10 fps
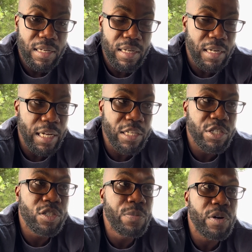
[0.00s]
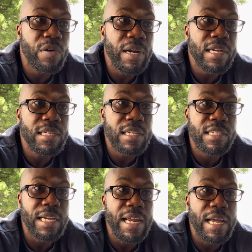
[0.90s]
And like, it's super crazy to
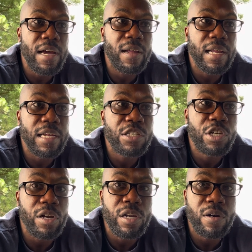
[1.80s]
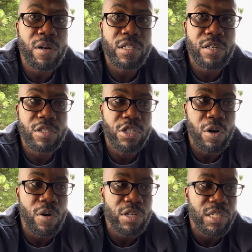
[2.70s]
see now, like junkyards are
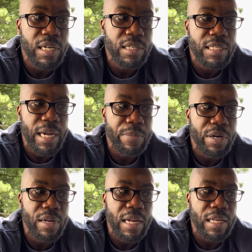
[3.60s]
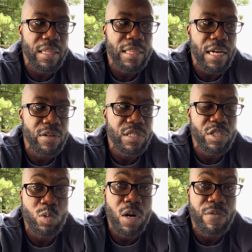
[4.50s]
charging damn near like $1,000,
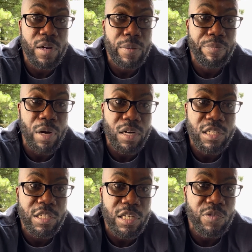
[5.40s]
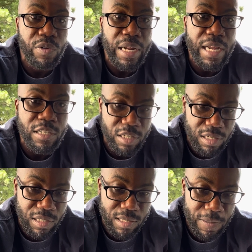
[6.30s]
$1,200 just for
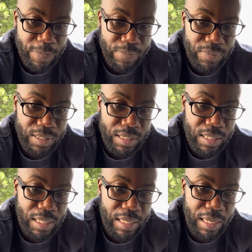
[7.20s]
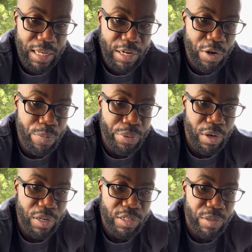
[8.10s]
engines. And
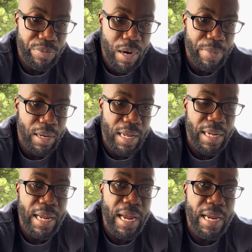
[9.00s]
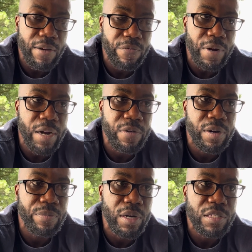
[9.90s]
U-pullets are probably like
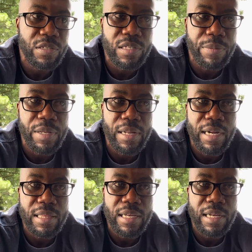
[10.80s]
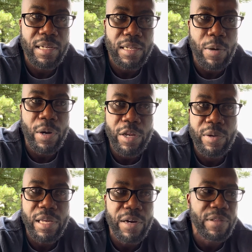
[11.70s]
$500 or something like that. That way you
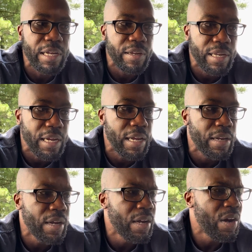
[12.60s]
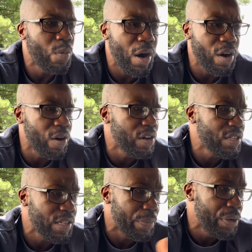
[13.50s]
can get everything you need. Wire
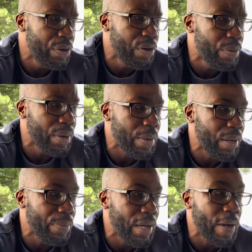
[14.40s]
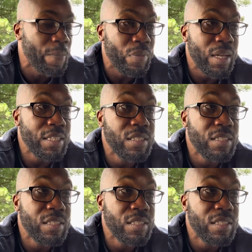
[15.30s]
harness, computer, blah, blah, blah. Like,